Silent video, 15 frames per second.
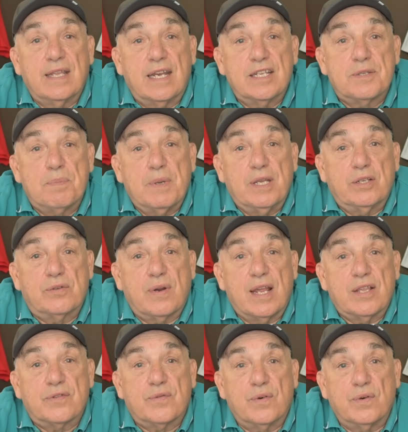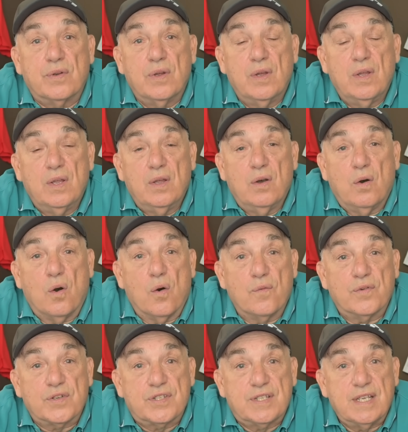that it's being transferred
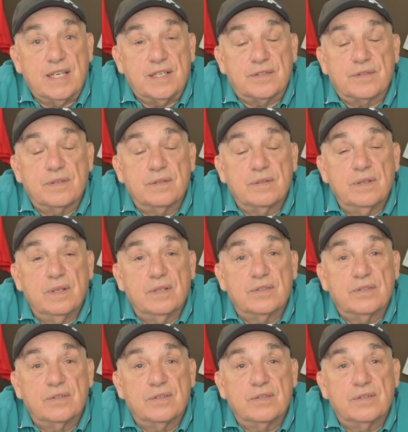overseas.